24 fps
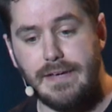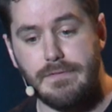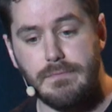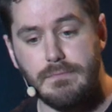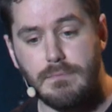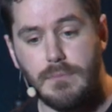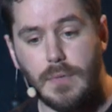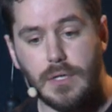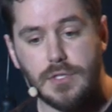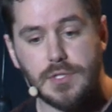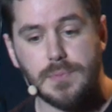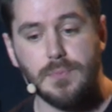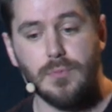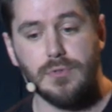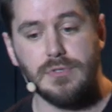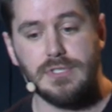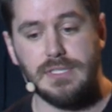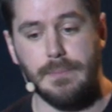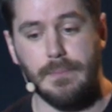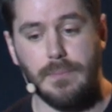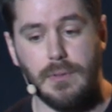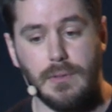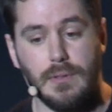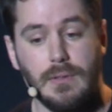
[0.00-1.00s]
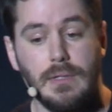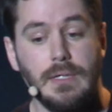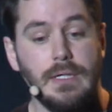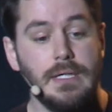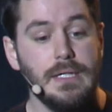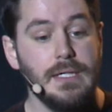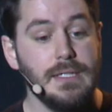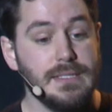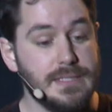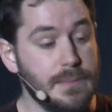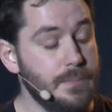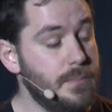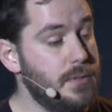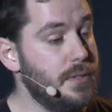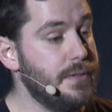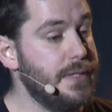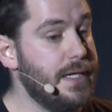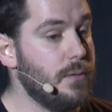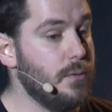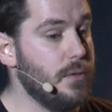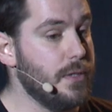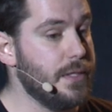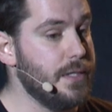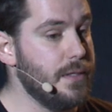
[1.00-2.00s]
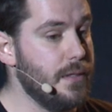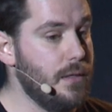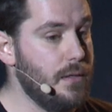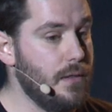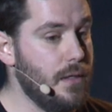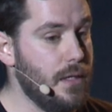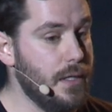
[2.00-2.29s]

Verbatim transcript: to have much more simpler network